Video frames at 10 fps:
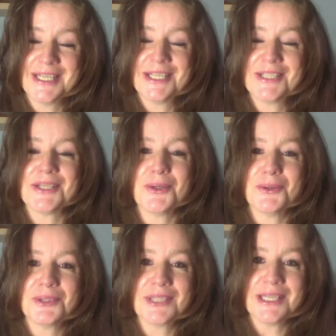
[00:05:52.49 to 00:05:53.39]

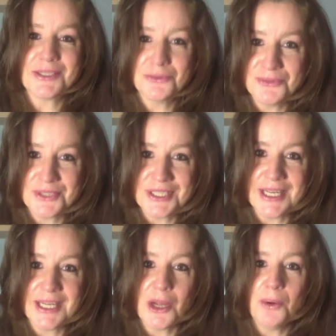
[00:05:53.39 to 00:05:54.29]
So that's all for
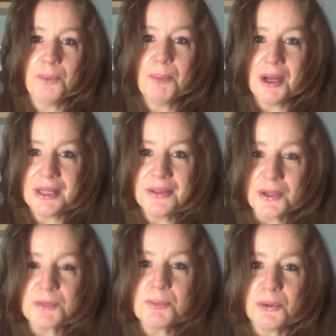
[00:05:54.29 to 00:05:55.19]
today. Go and buy
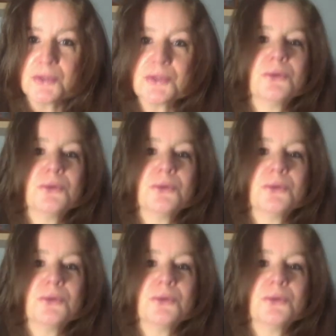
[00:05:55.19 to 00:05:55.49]
those books,